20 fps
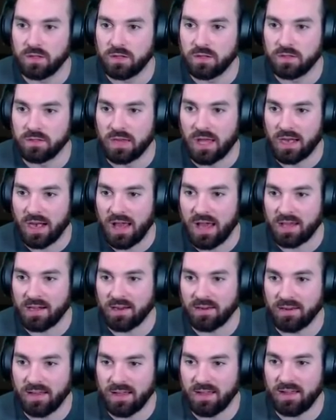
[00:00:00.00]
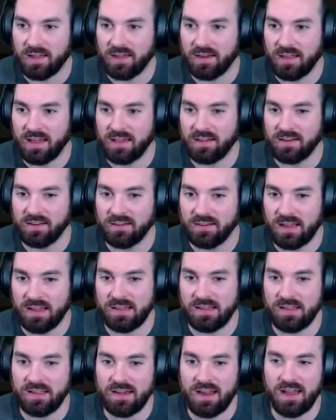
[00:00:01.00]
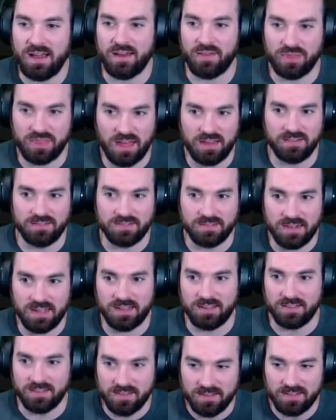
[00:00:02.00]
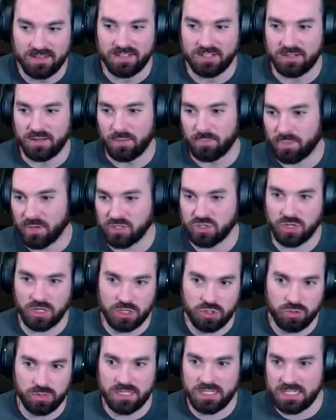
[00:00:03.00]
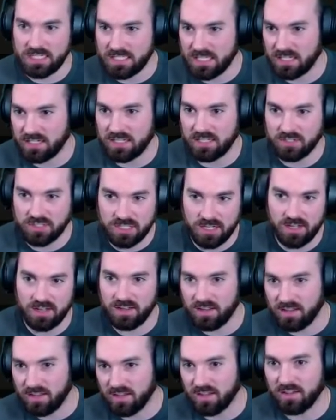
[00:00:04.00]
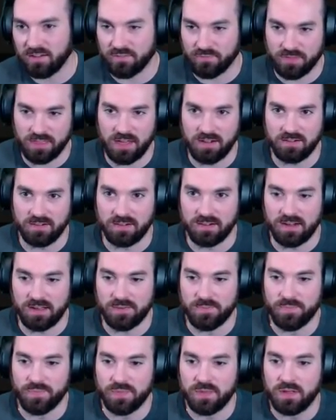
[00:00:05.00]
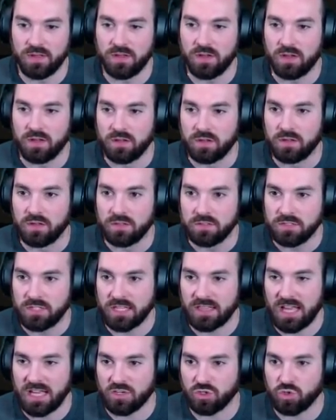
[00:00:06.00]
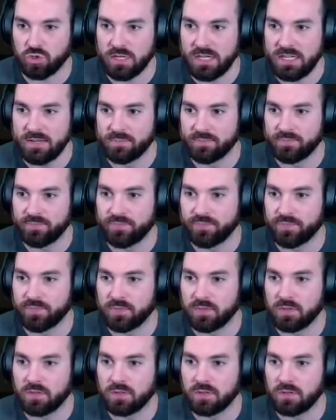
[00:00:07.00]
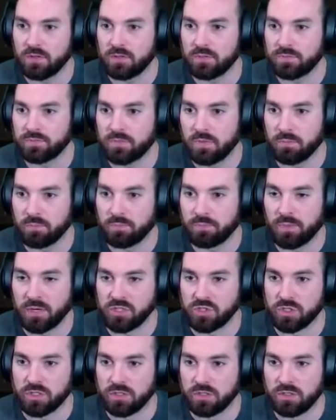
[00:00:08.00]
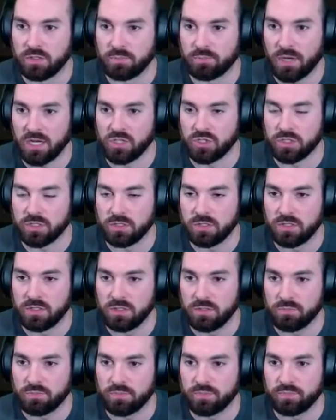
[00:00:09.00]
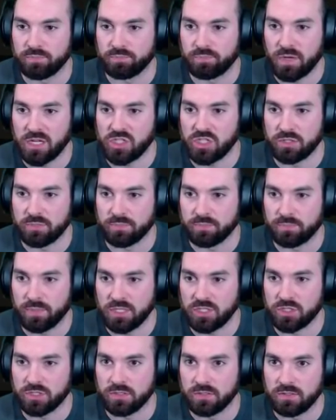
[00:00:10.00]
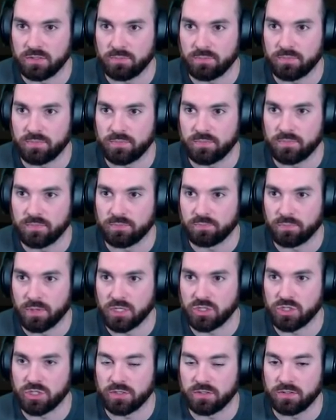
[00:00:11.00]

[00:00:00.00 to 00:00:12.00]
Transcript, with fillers: Na na na na na na na na thunder. Punch the trees and get stuff. Thunder. Take that tree. Punch, punch, punch, punch, punch.